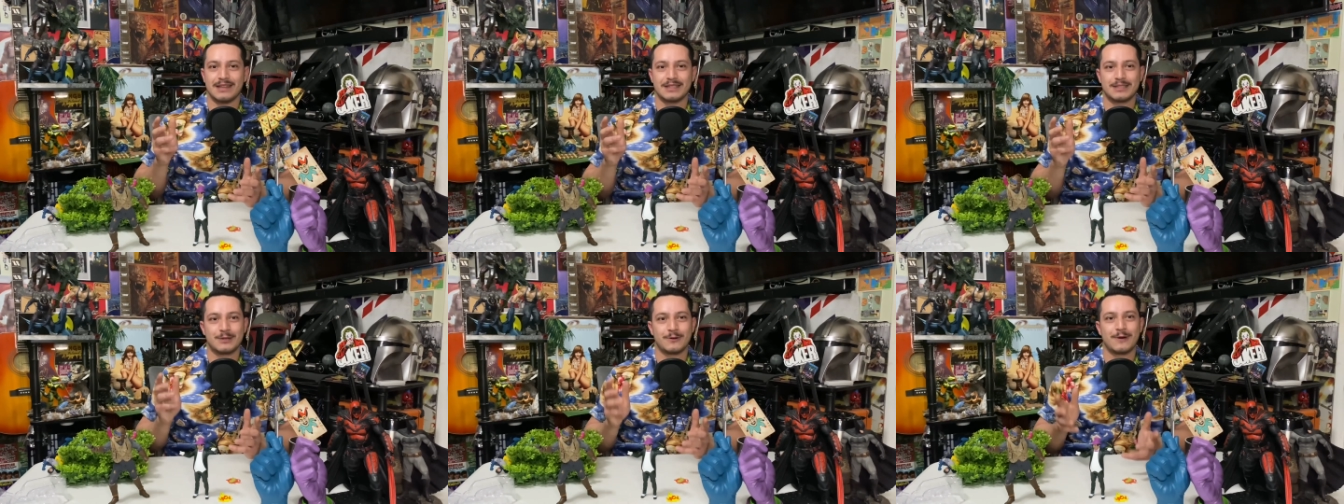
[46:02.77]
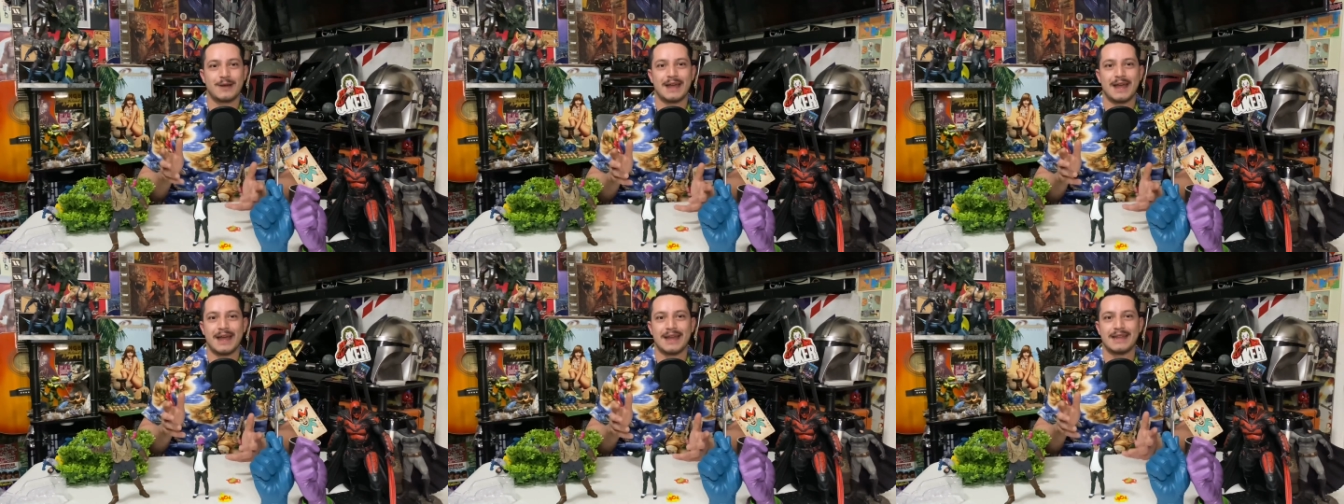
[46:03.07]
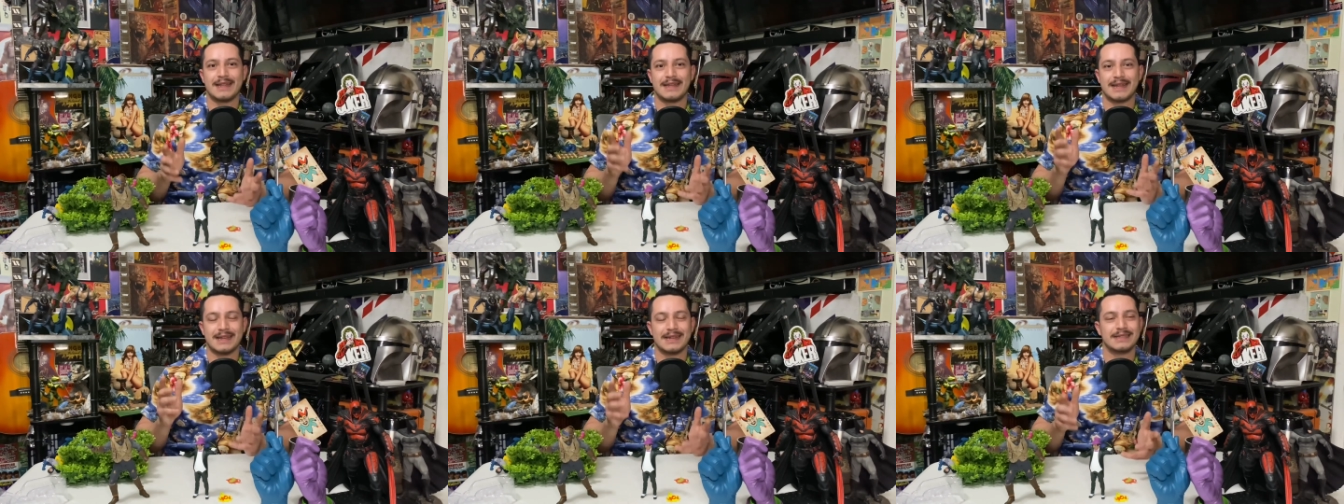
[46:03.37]
let's go ahead
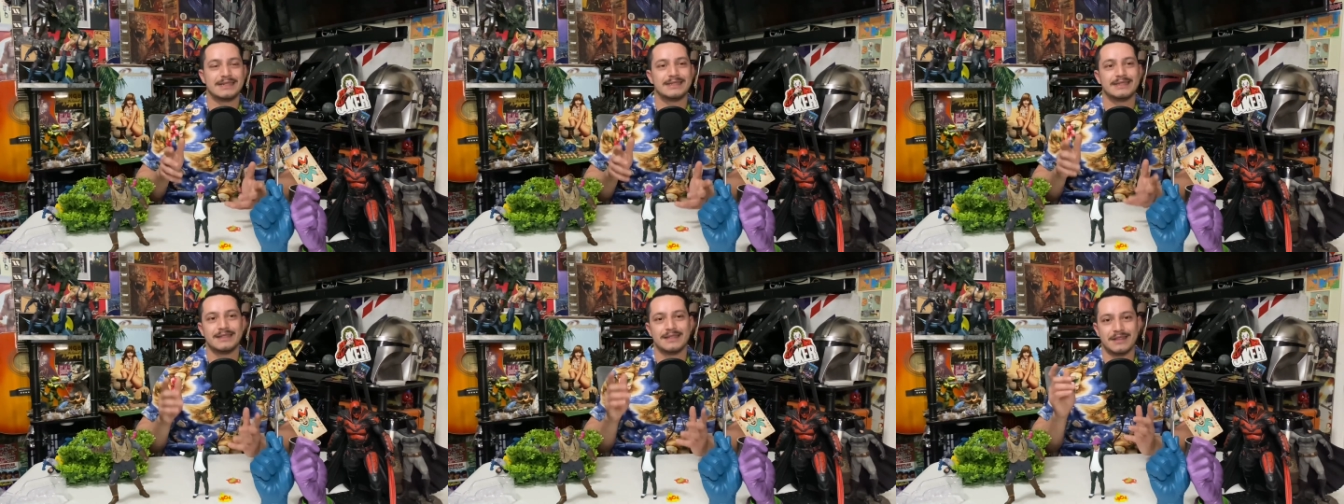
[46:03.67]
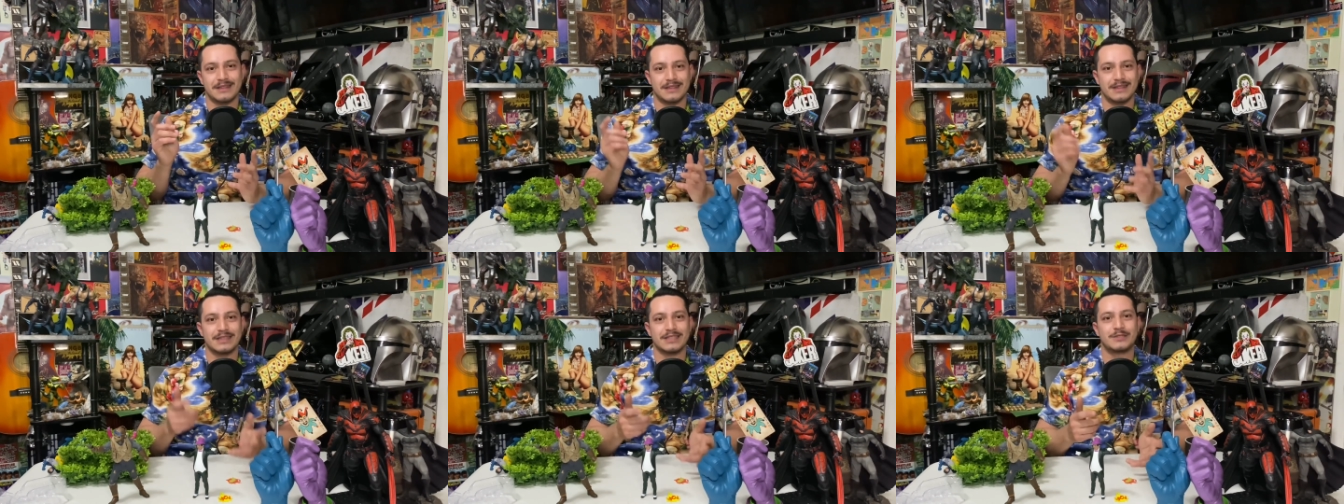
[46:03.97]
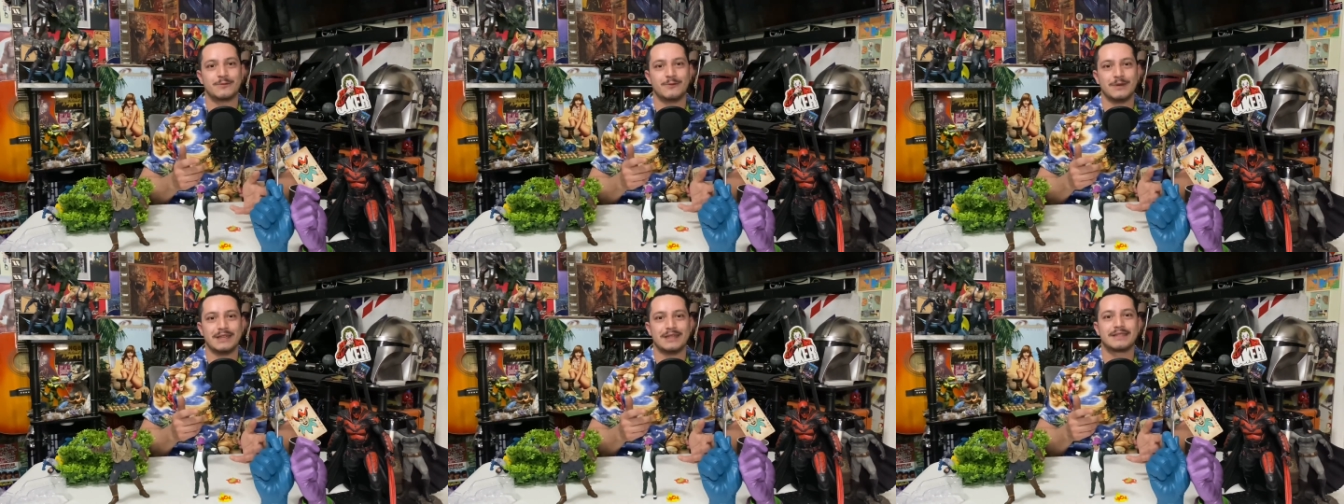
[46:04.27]
and get into
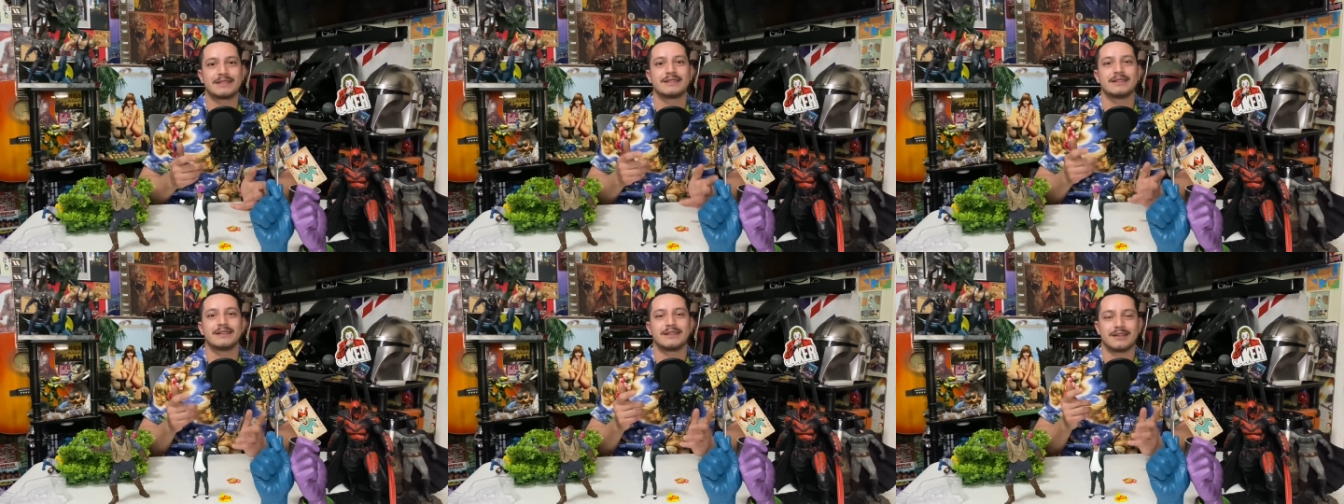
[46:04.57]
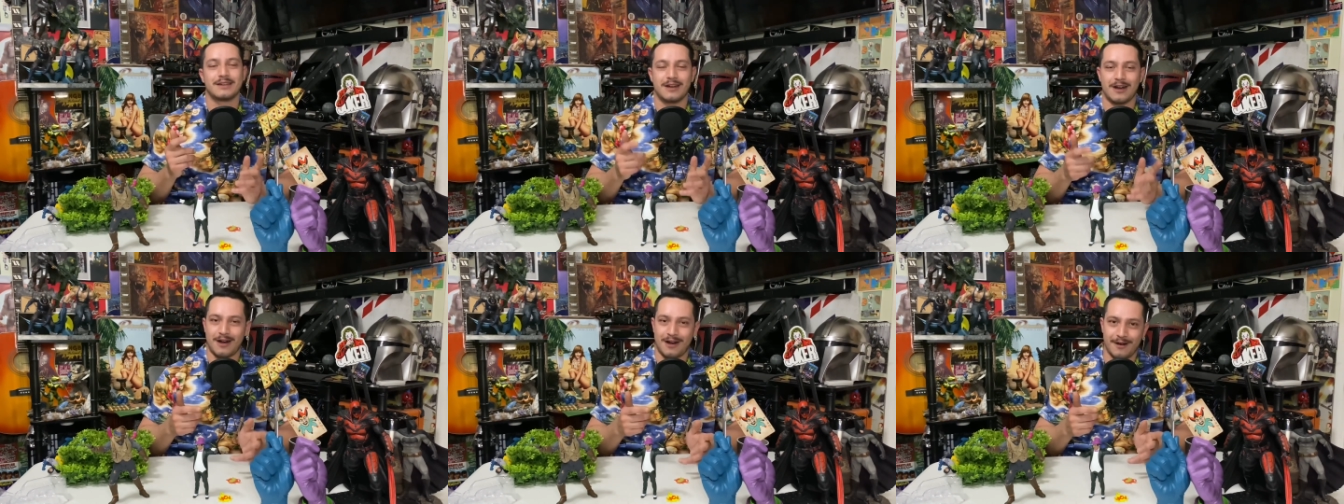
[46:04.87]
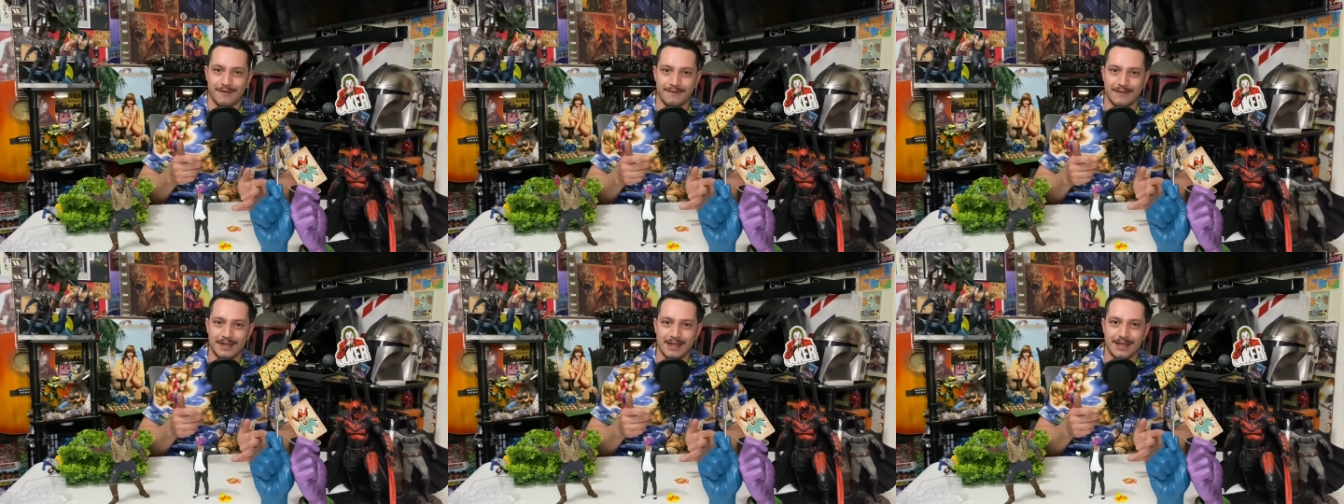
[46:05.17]
this week's
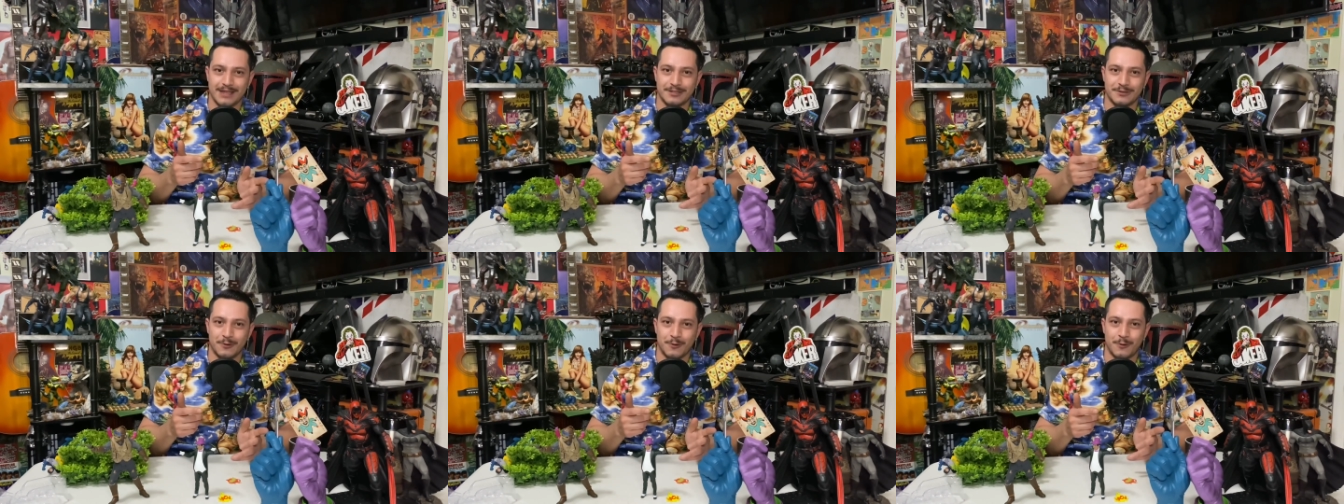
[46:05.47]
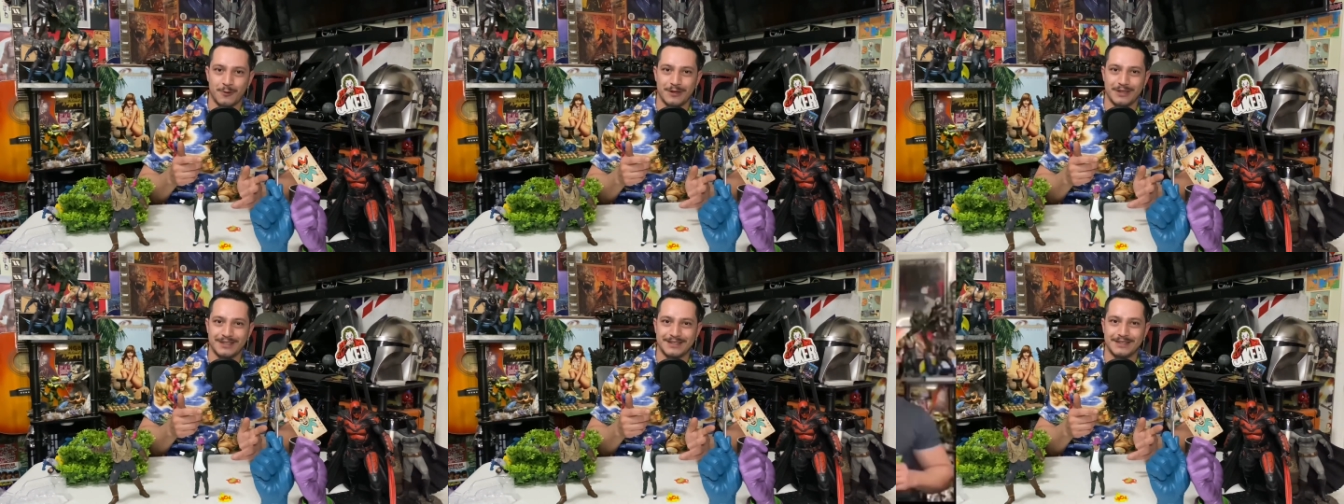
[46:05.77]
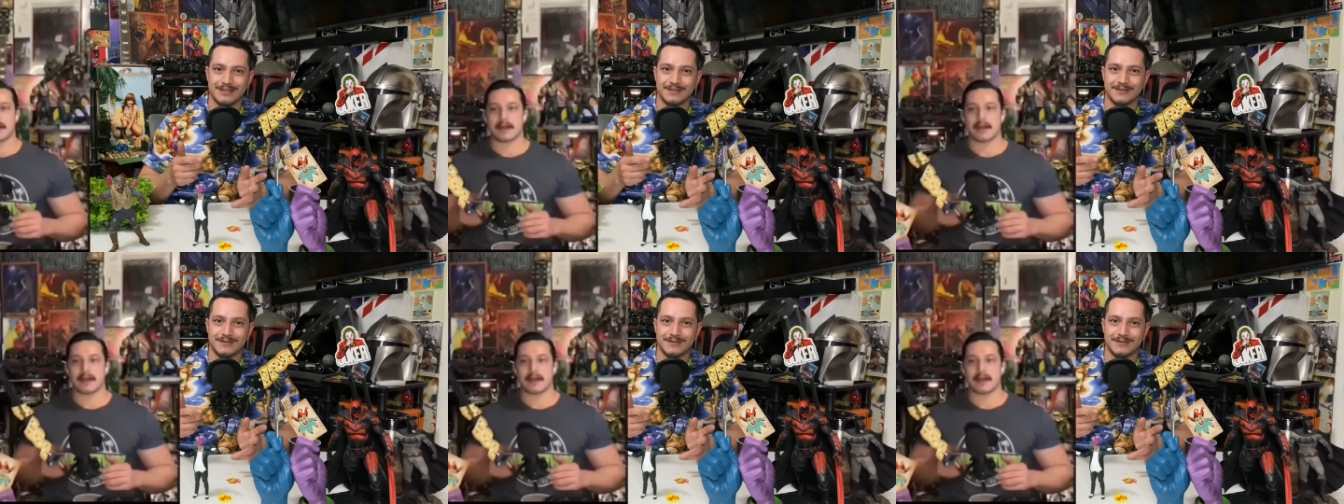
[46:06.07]
coffee and toys.